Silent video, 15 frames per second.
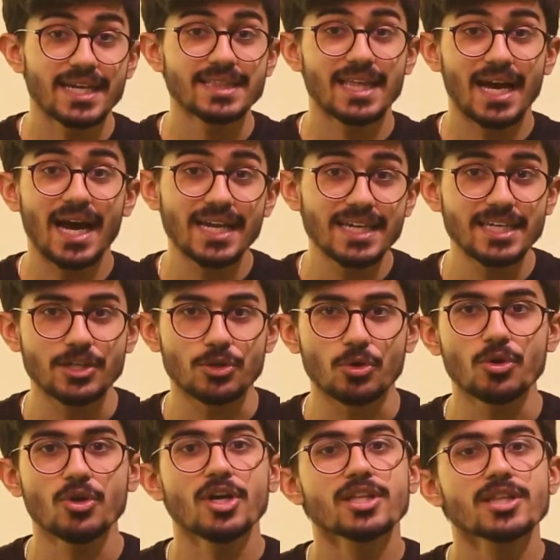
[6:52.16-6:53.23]
In
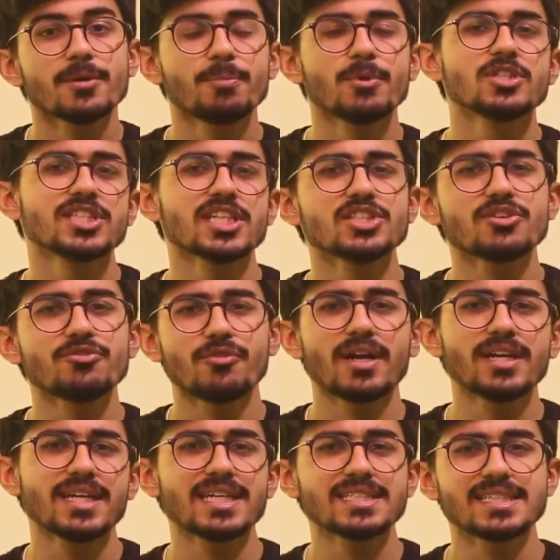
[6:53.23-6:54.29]
IEO, the process of
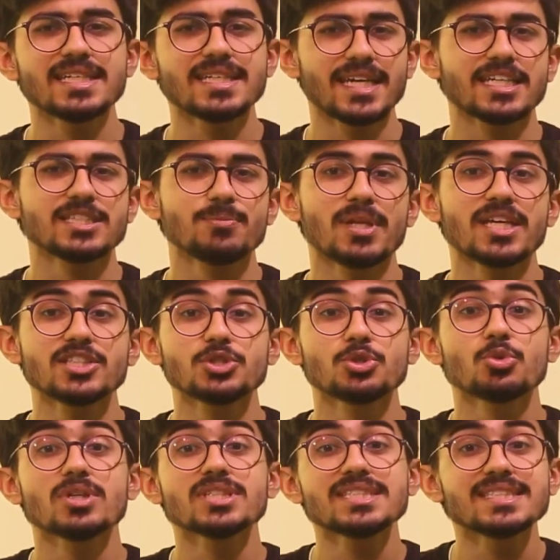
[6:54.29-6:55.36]
fundraising takes place
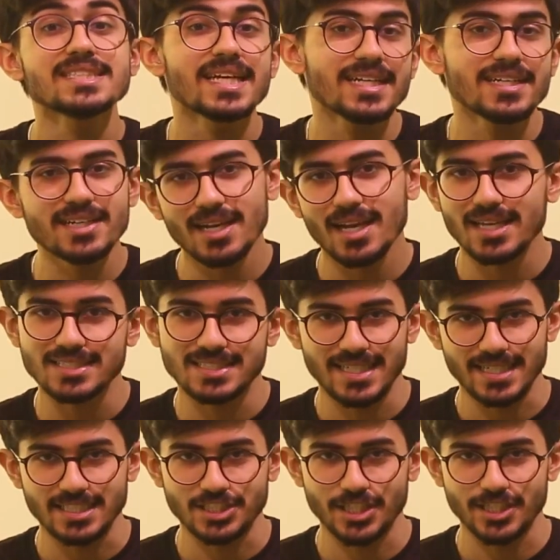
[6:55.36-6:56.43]
through a centralized
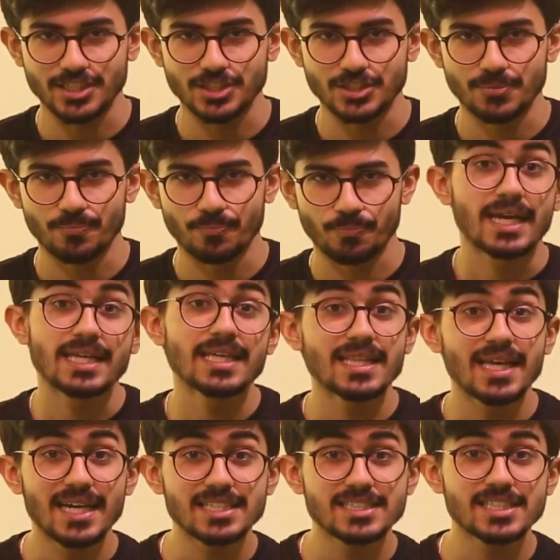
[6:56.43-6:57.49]
exchange. In an
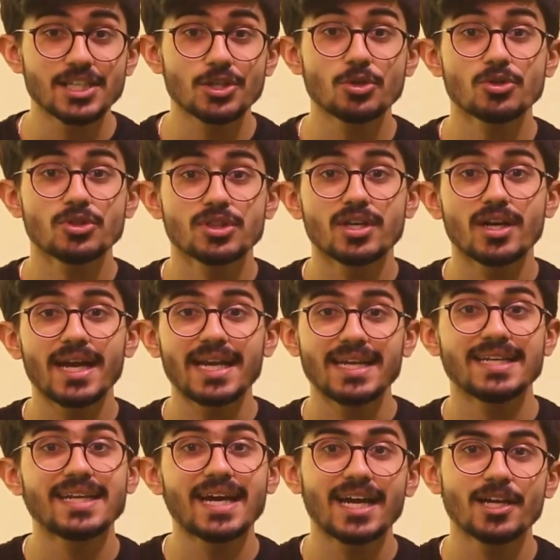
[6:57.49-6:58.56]
ICO, the
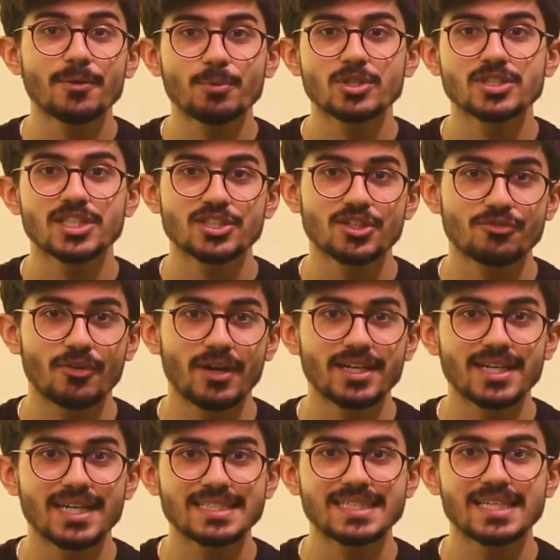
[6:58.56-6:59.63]
entire process of
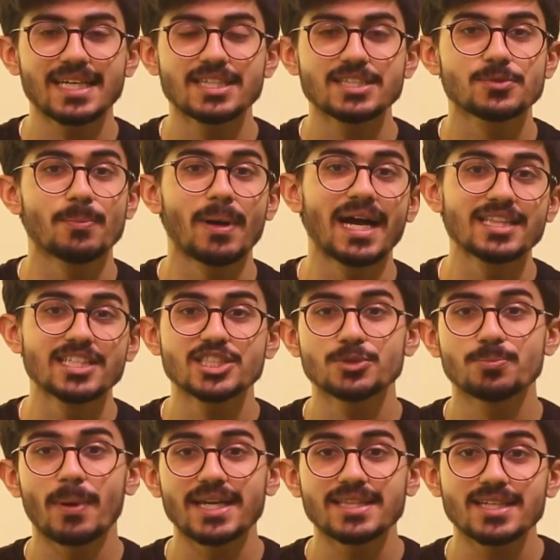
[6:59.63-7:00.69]
fundraising is
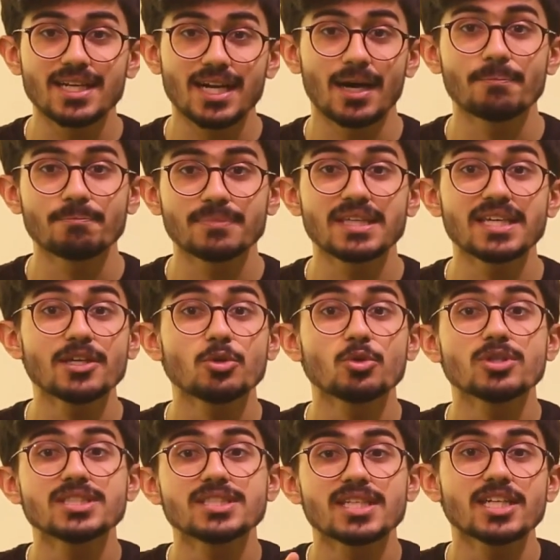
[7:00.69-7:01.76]
managed by the company who
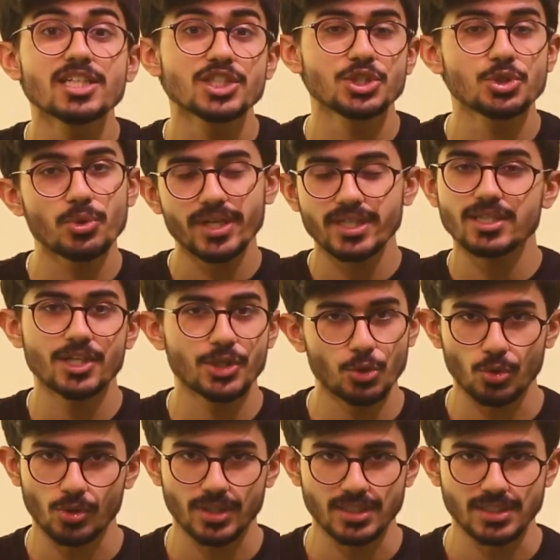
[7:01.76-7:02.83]
is issuing the
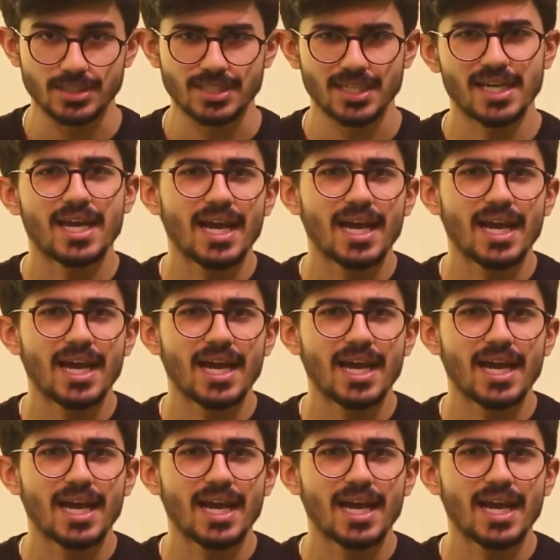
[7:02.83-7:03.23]
tokens.